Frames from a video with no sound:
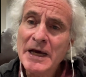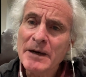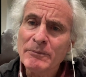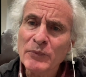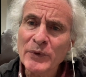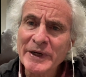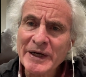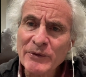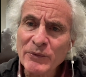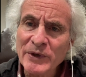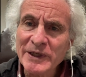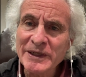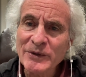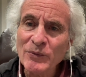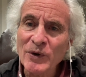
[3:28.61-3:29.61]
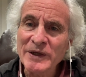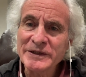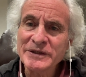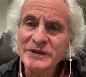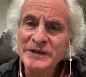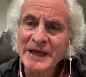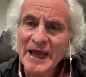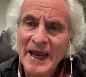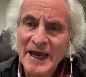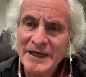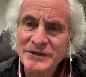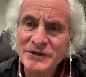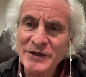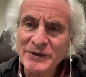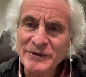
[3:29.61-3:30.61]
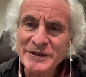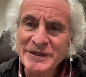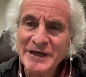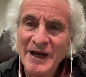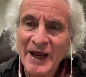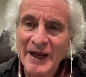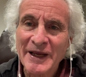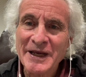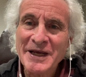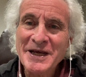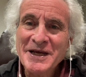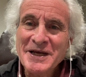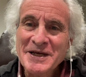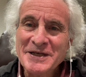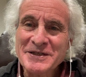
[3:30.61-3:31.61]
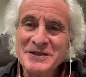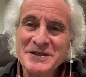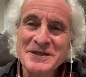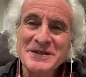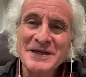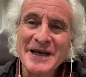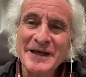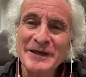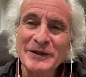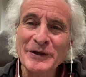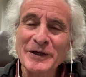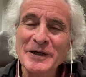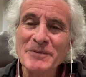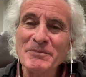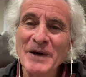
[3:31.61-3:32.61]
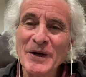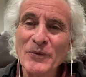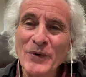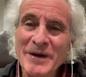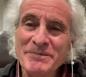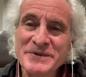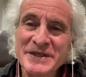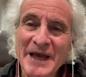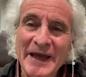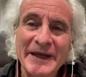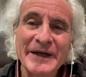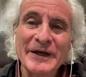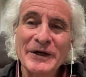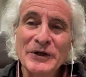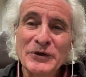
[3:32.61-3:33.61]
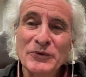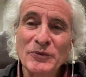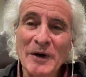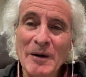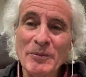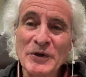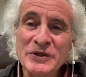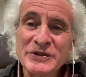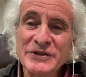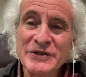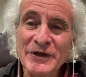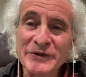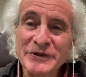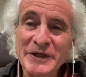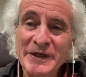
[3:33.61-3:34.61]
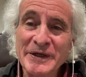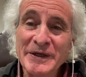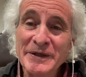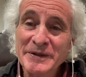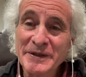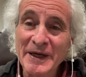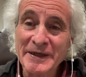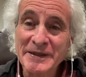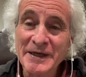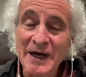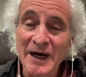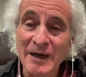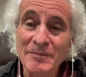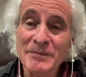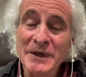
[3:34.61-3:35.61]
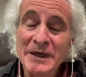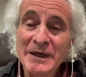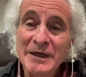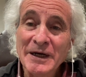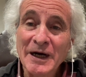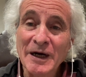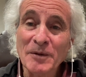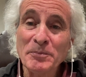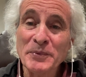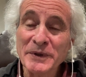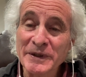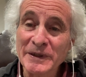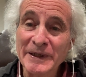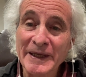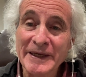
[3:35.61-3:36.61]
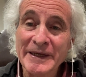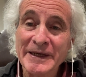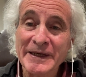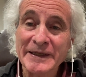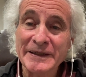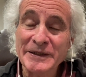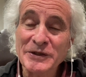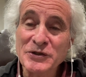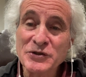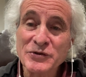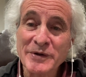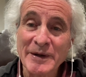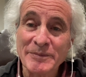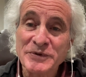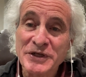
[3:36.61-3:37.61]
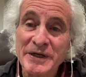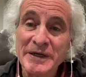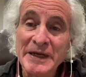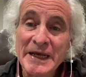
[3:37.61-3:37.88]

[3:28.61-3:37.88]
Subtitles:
But what I really wanted to ask you today is to take a look at my website, robertsultan.com. I'll put a link in the description.